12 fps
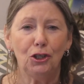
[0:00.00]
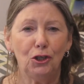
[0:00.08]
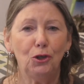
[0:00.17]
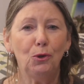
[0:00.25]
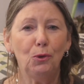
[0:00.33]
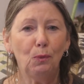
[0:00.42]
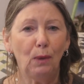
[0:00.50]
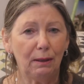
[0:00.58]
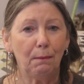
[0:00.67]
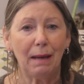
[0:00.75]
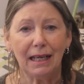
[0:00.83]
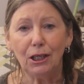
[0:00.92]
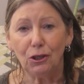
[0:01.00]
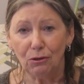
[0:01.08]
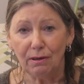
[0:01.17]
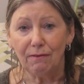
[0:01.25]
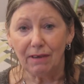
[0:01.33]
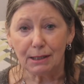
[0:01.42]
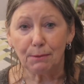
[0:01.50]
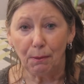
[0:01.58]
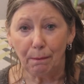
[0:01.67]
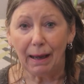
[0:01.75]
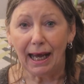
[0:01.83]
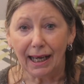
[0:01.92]
you will make your
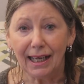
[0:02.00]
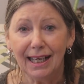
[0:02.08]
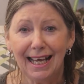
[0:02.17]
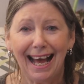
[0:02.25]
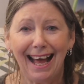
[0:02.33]
investment back.